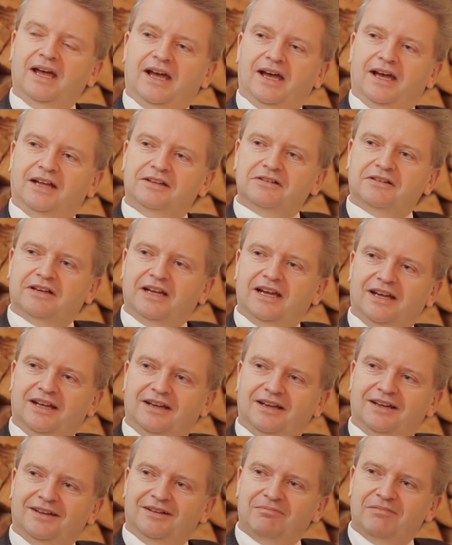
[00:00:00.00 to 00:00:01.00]
And you
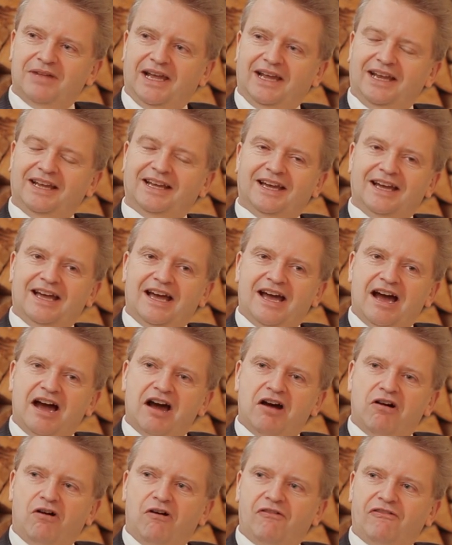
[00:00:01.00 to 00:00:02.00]
can make
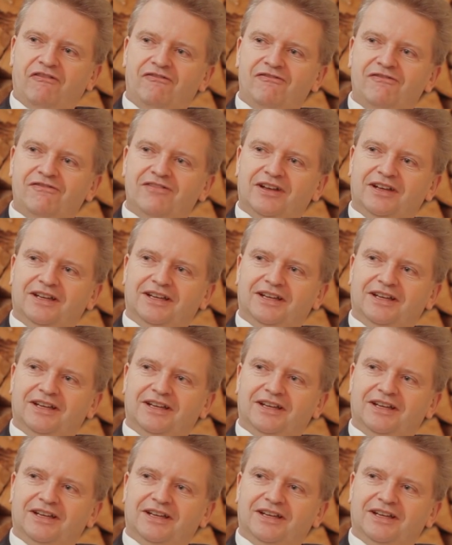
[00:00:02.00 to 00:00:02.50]
how often